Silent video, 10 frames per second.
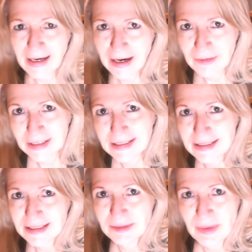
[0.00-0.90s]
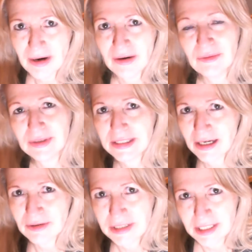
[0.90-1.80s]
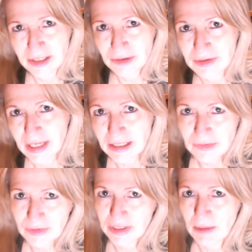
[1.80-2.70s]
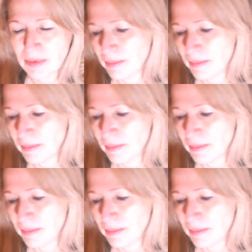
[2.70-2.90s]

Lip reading: Aries. This is Mary with Seer. Thanks for stopping